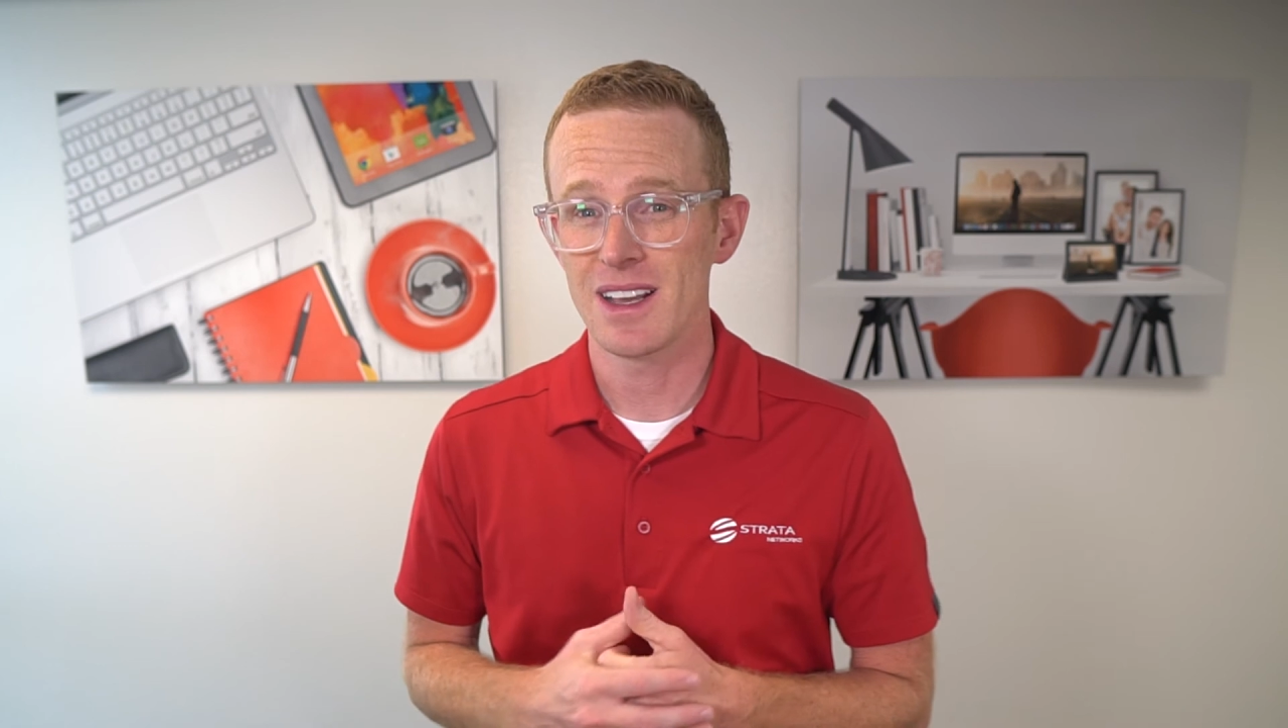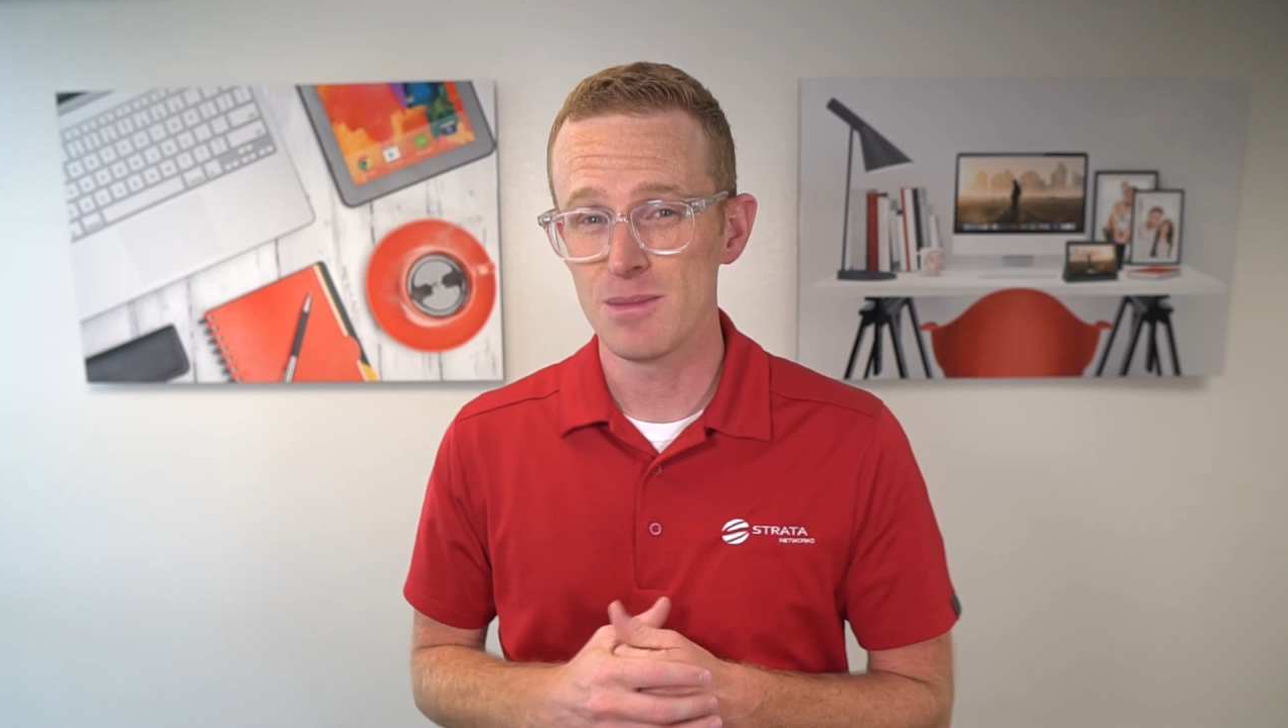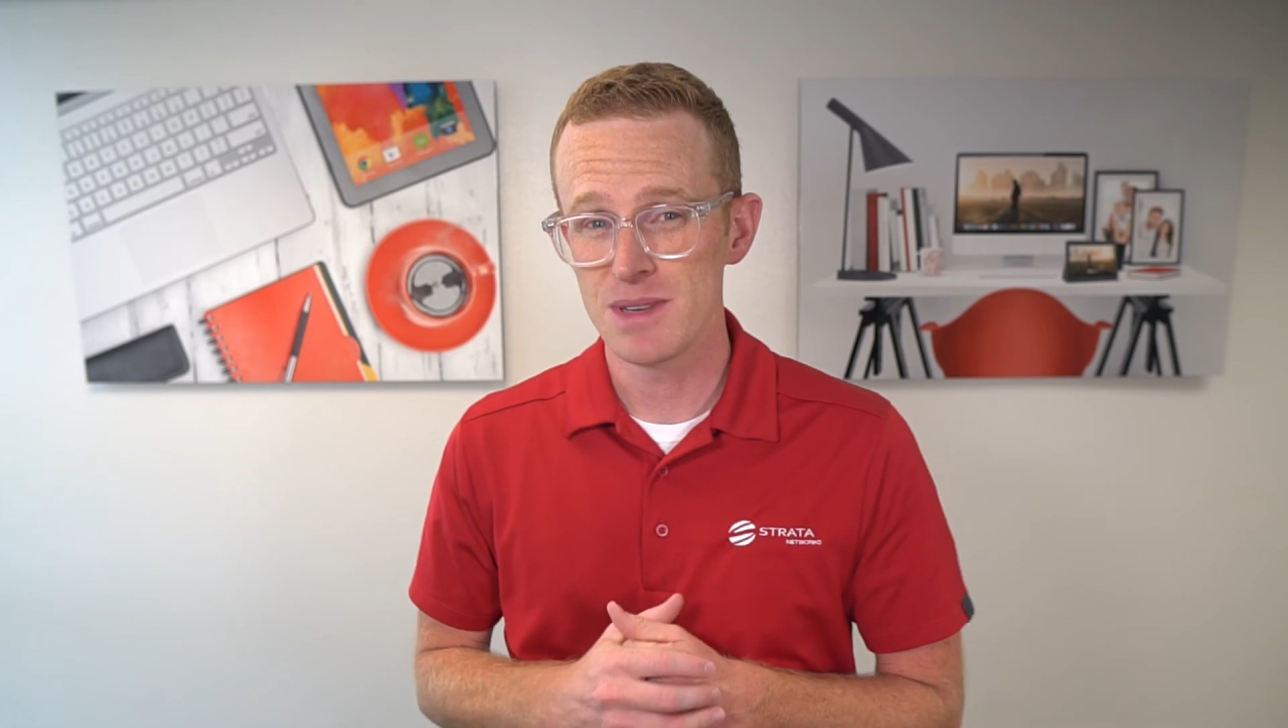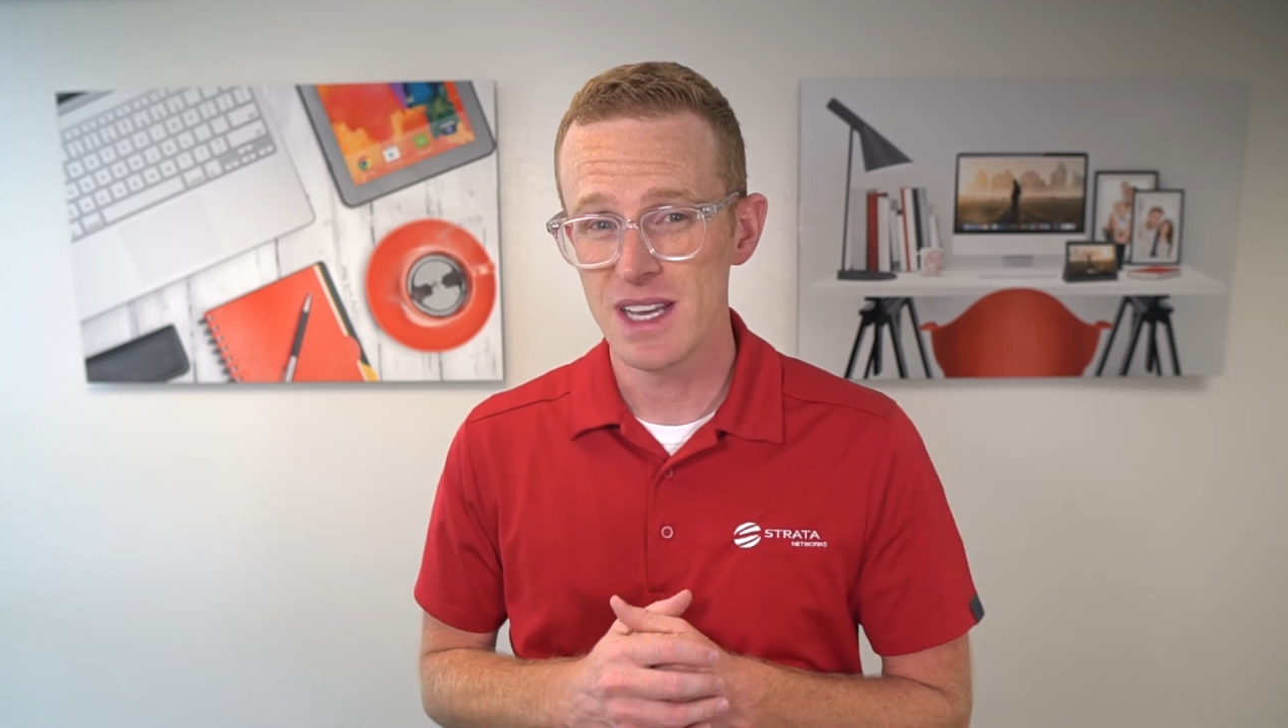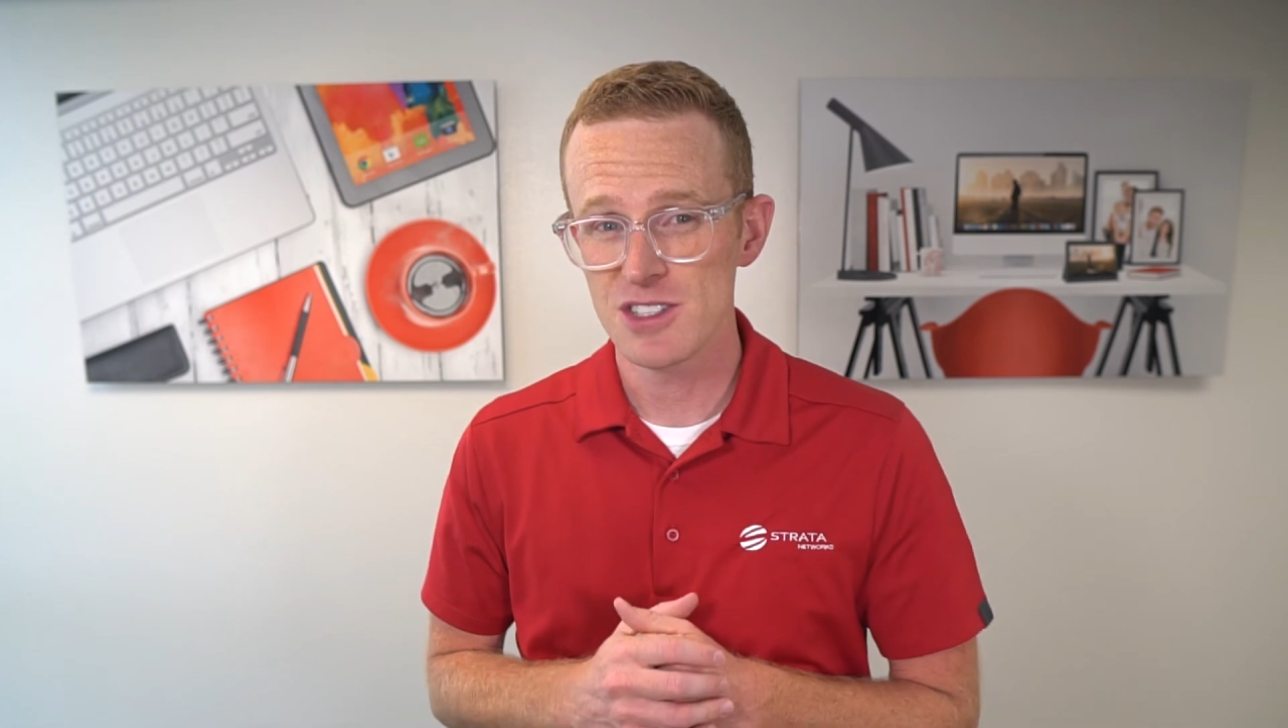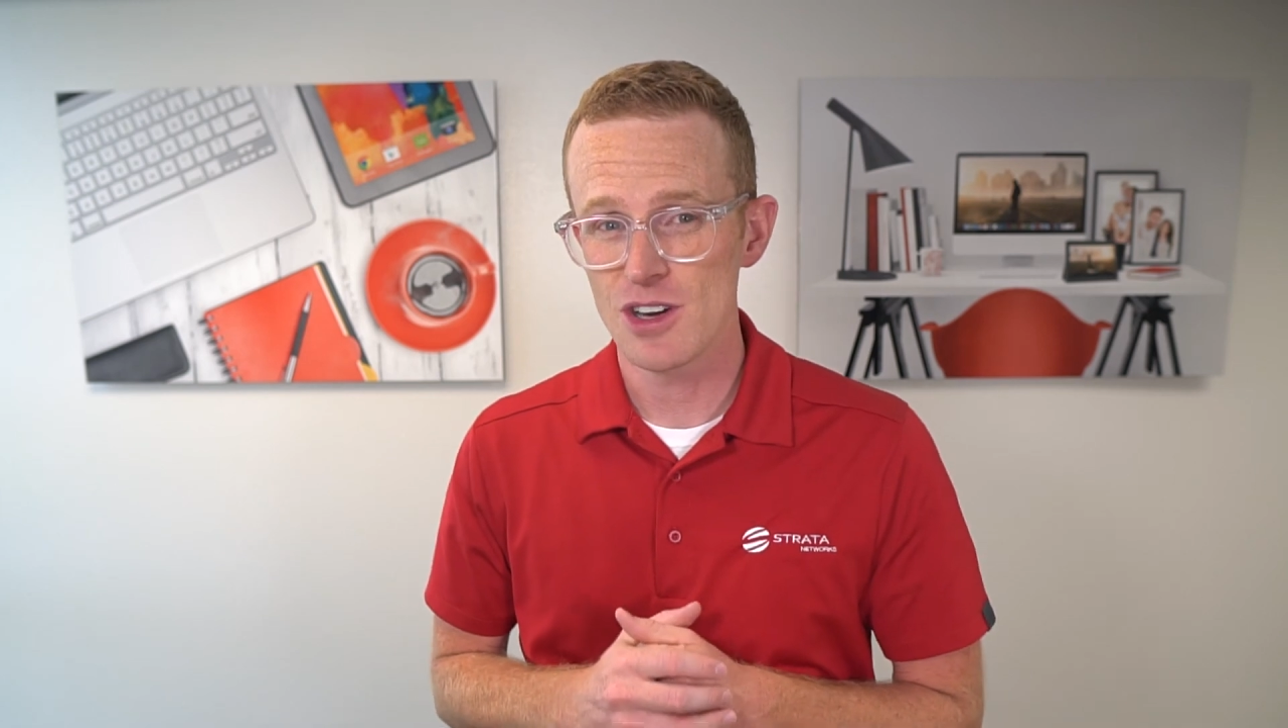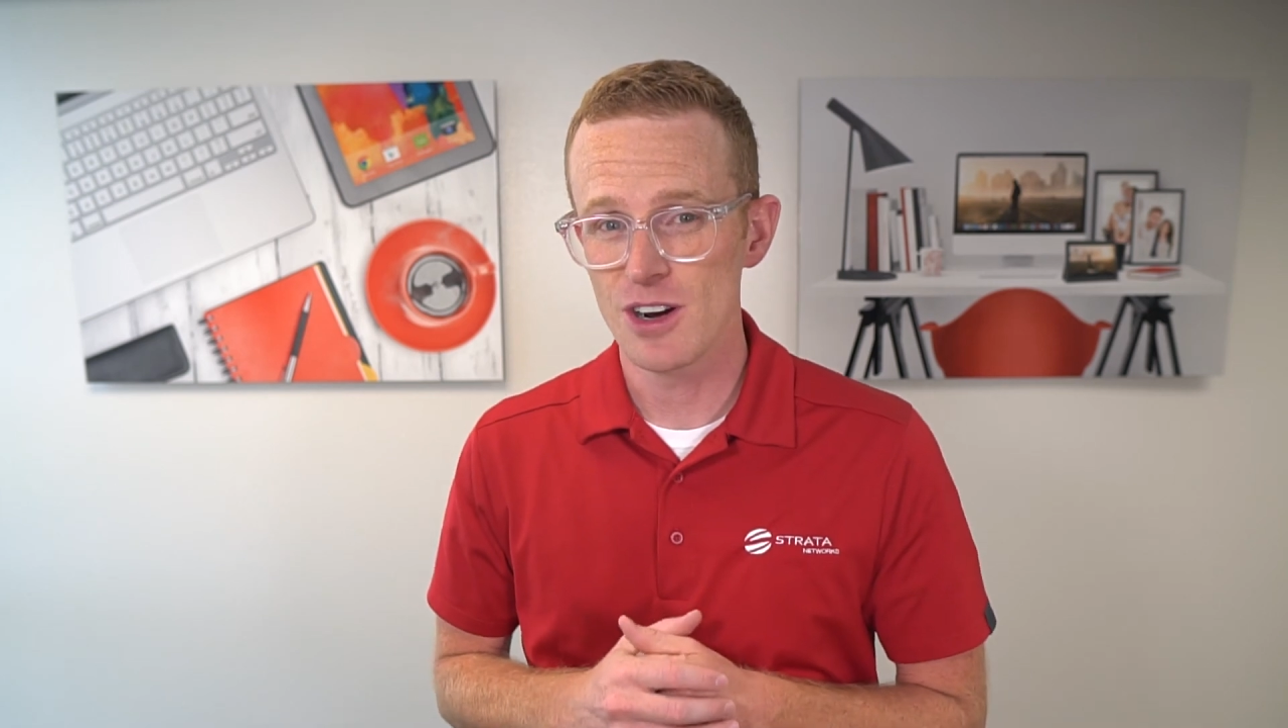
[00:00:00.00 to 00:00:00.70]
updates